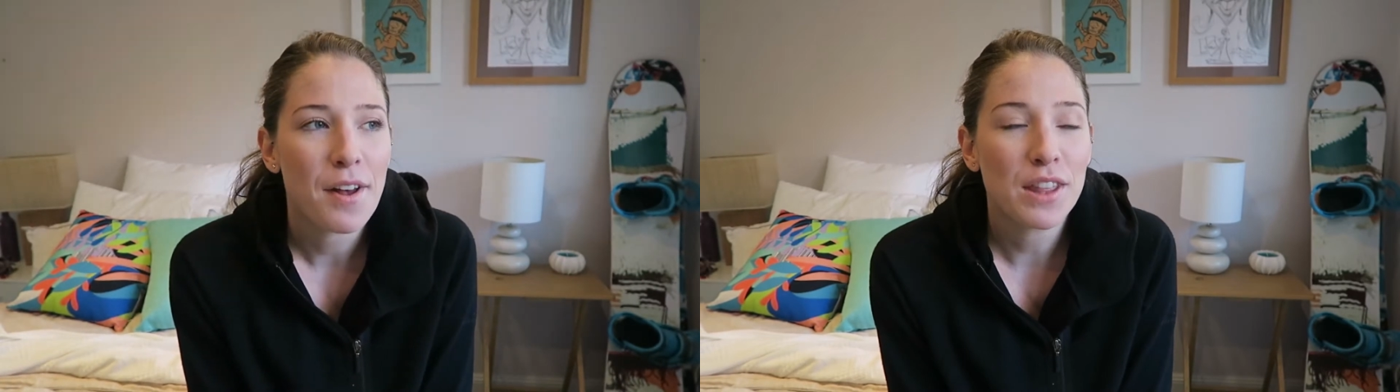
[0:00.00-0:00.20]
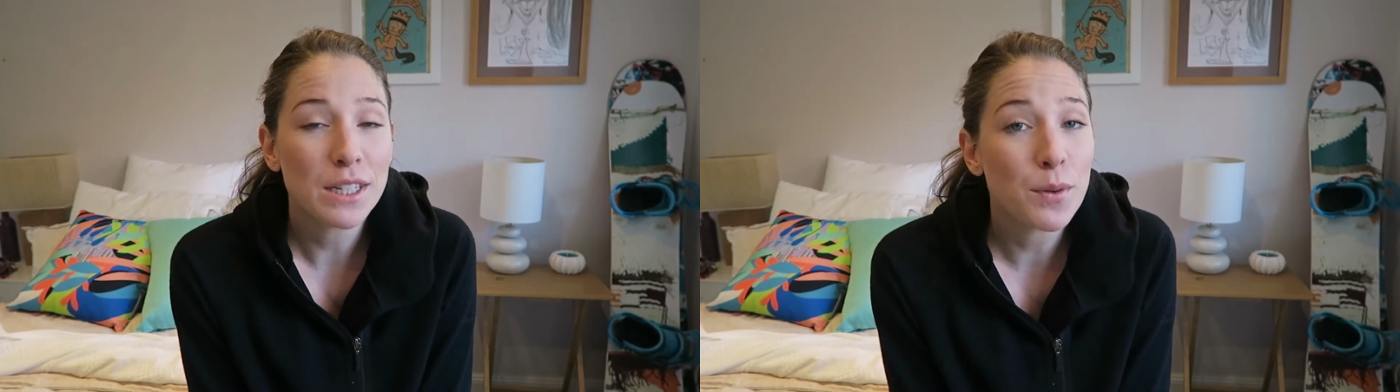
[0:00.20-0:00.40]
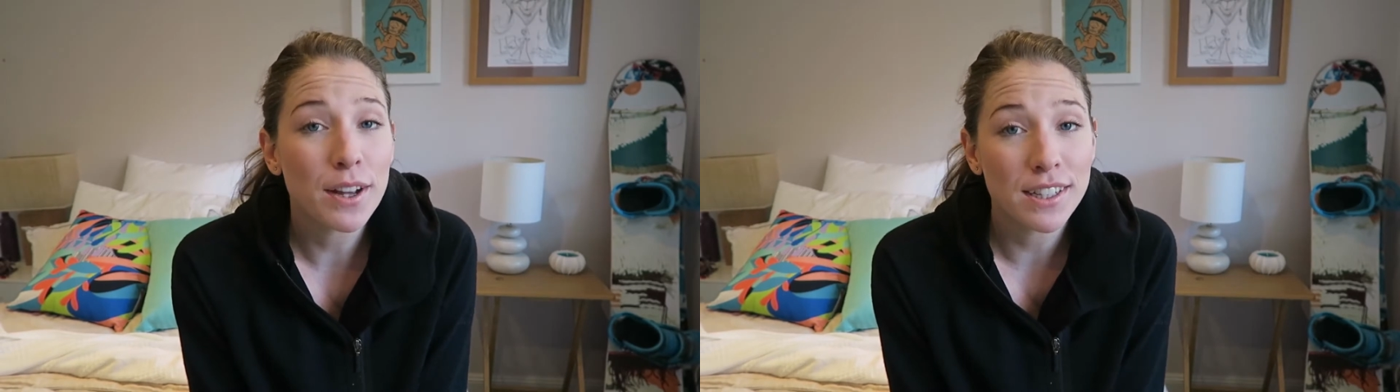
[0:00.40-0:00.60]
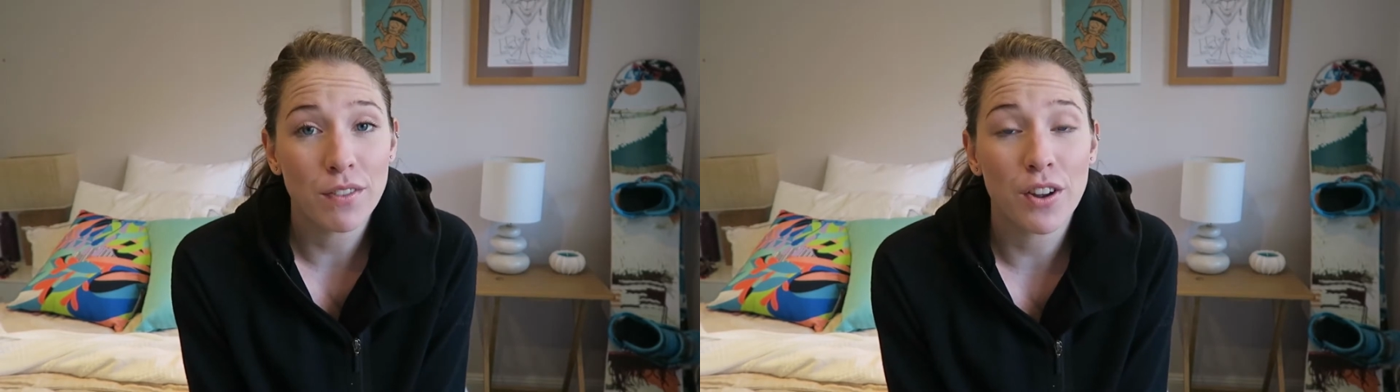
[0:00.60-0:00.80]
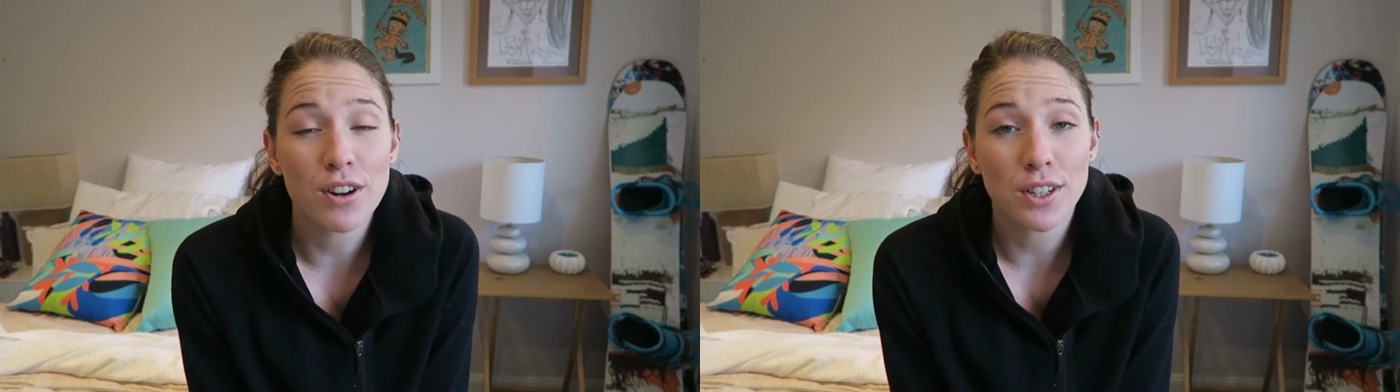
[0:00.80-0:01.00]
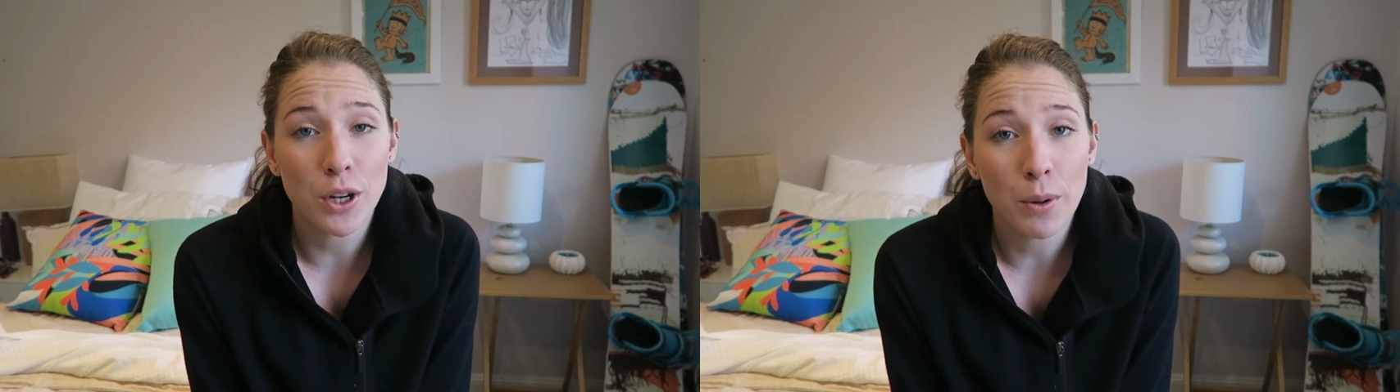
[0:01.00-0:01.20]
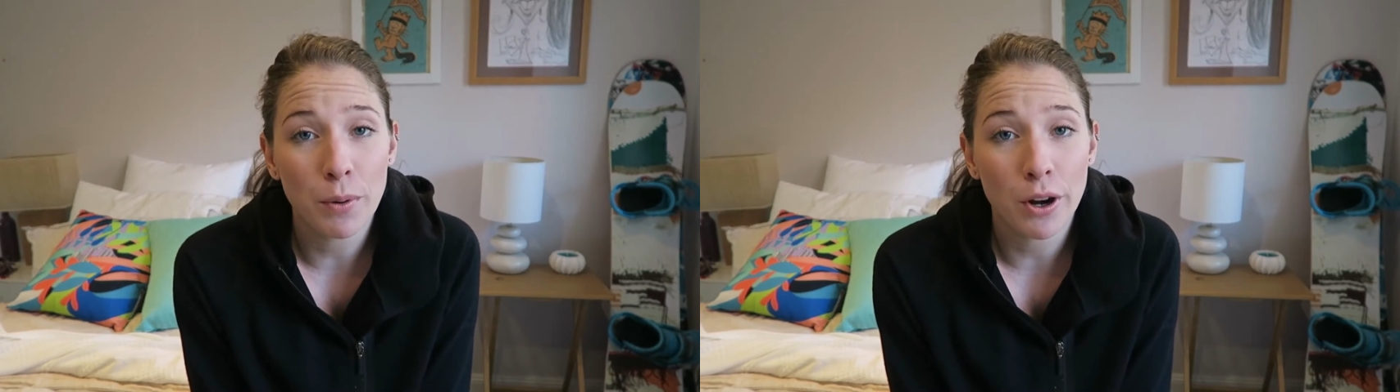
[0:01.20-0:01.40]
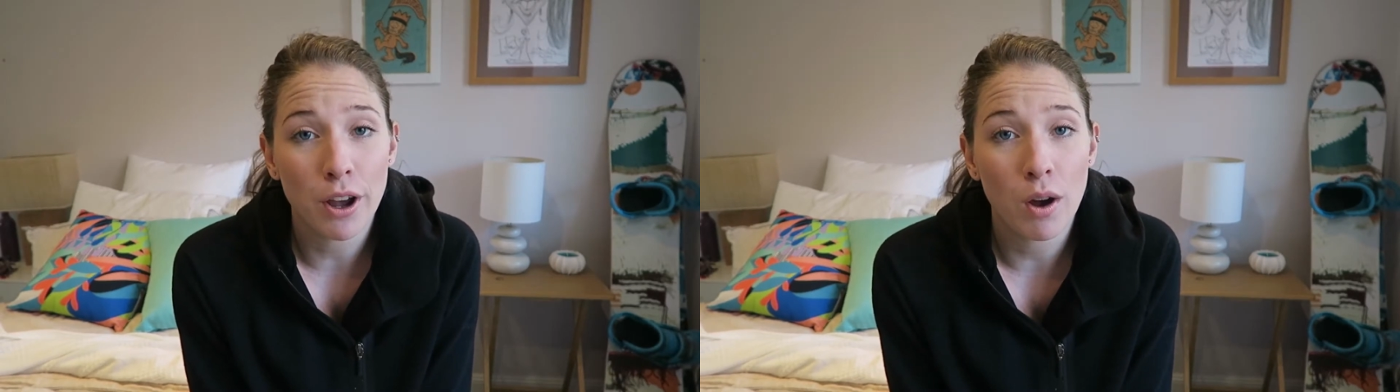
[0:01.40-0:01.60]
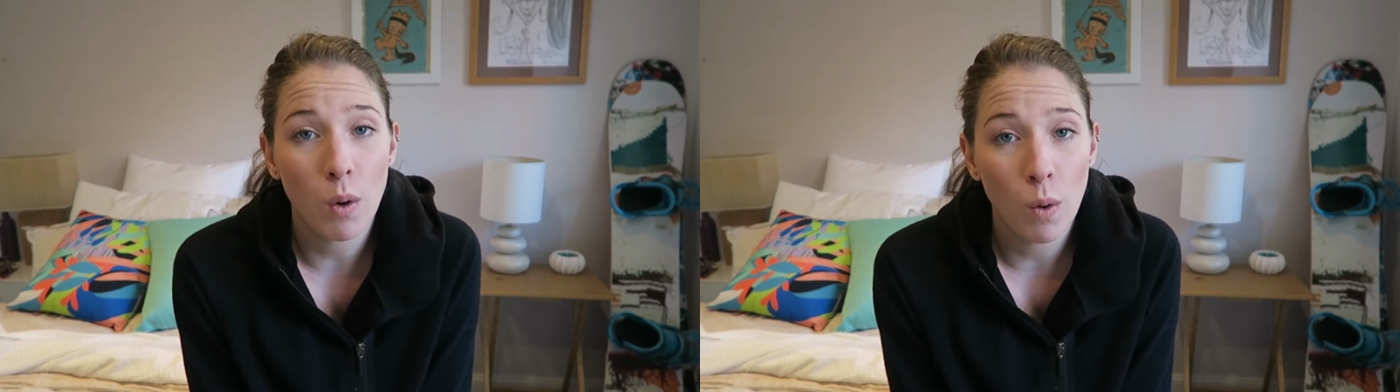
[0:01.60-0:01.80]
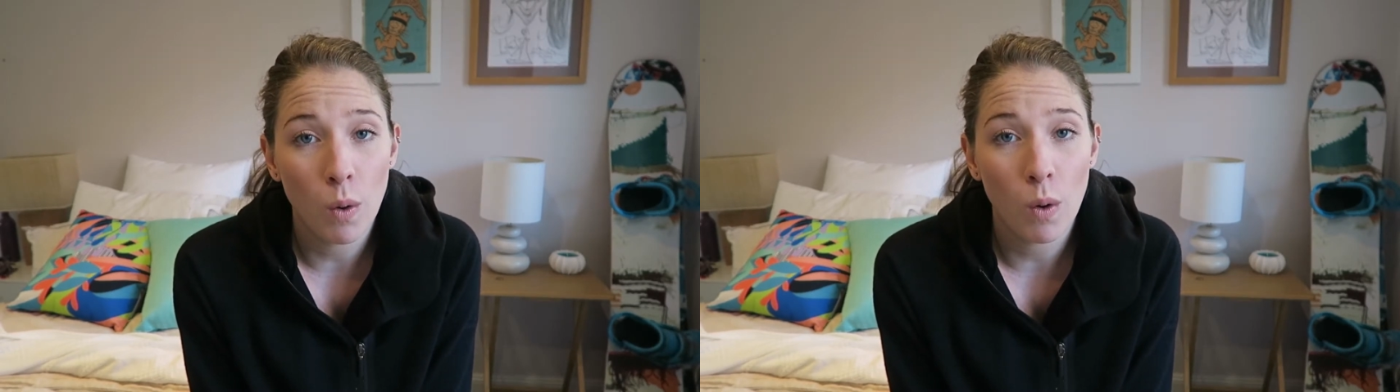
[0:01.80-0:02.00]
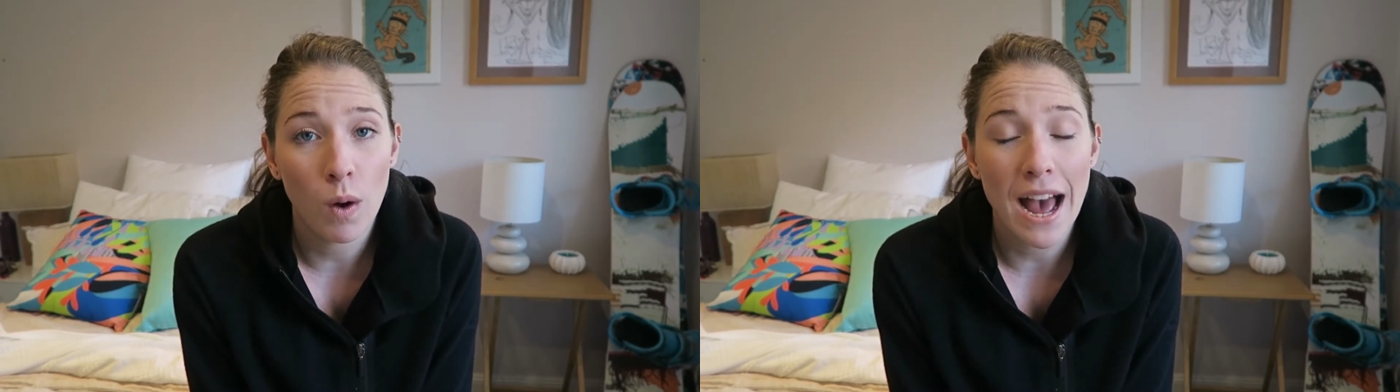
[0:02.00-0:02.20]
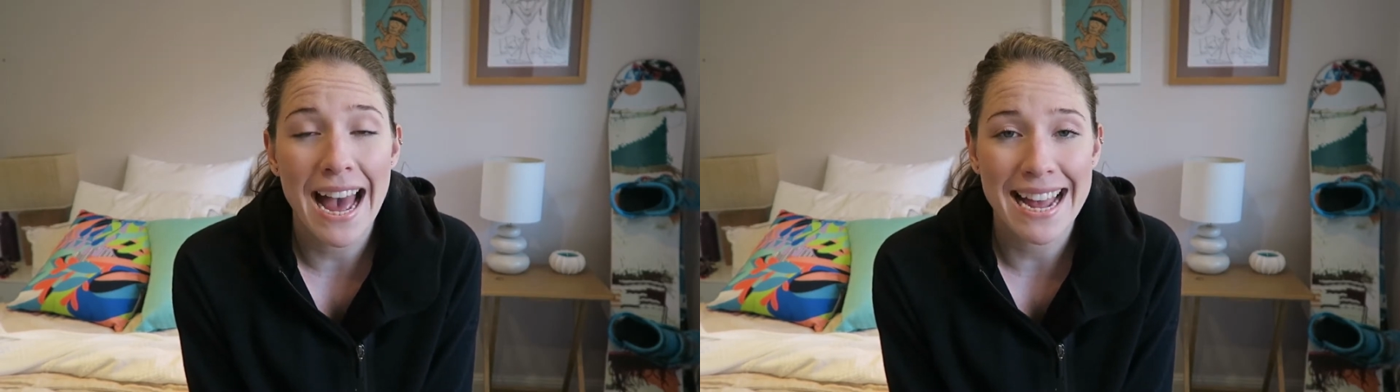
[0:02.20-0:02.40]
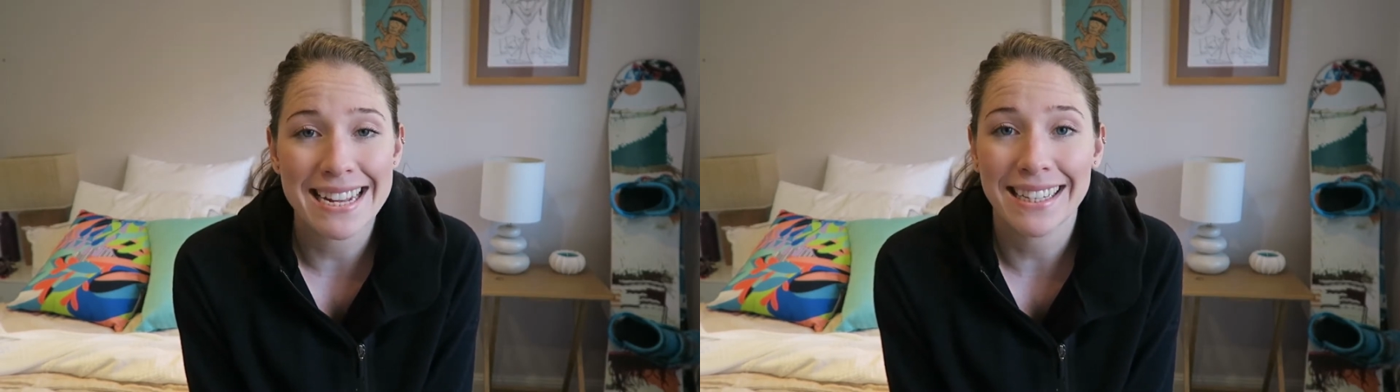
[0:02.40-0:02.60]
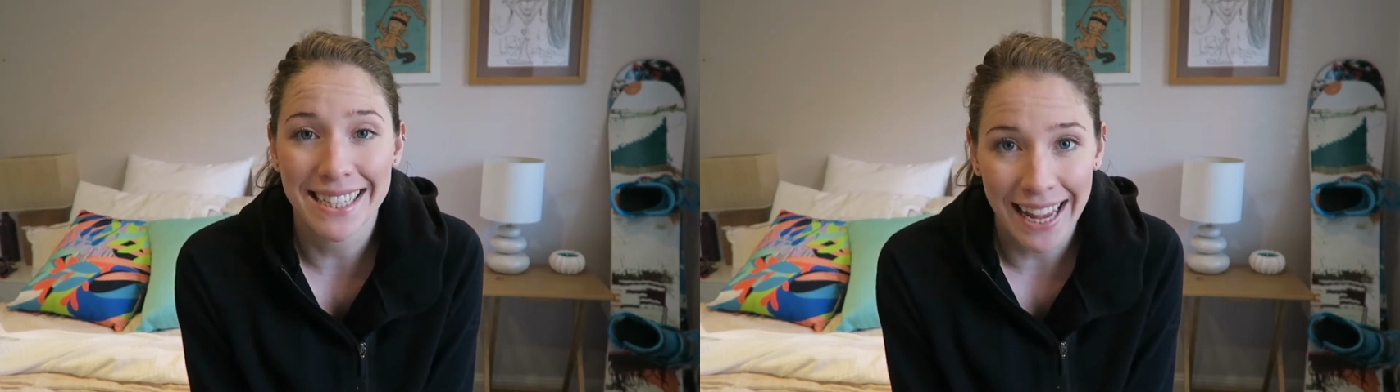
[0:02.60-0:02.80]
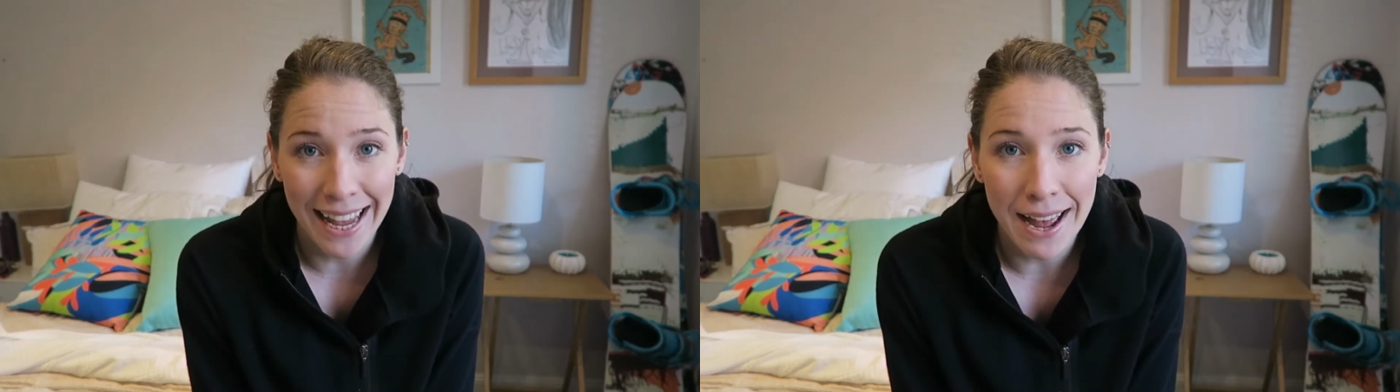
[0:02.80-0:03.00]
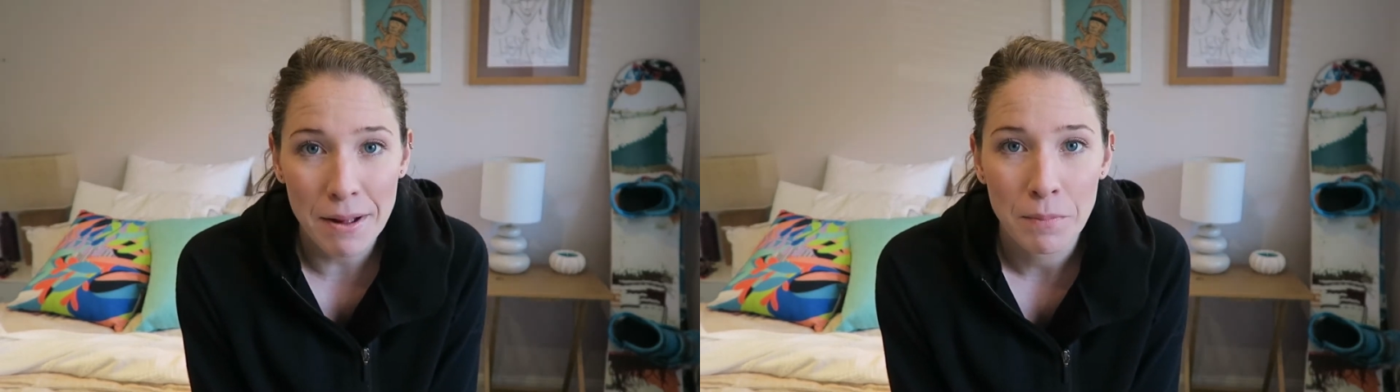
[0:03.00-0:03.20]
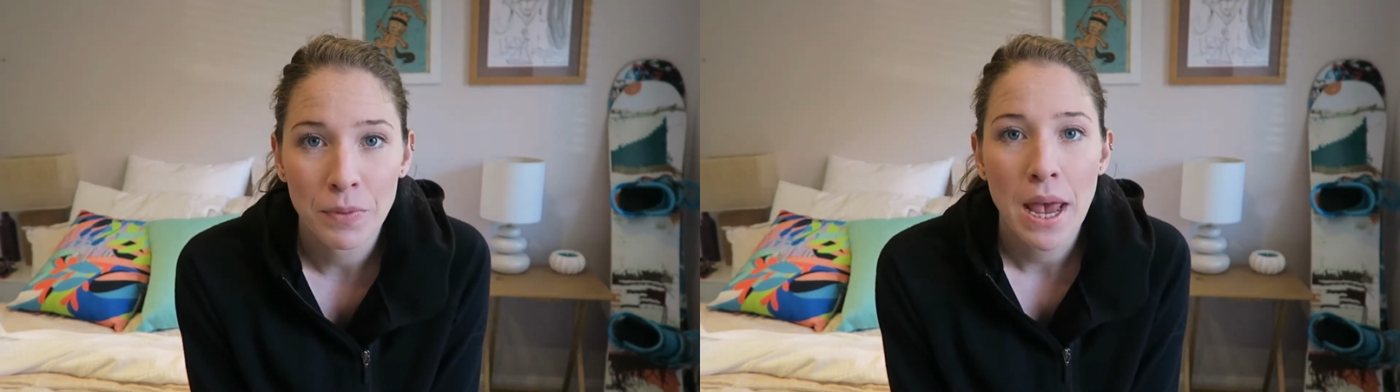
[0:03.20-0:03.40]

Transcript: This works if you're a snowboarder or a skier,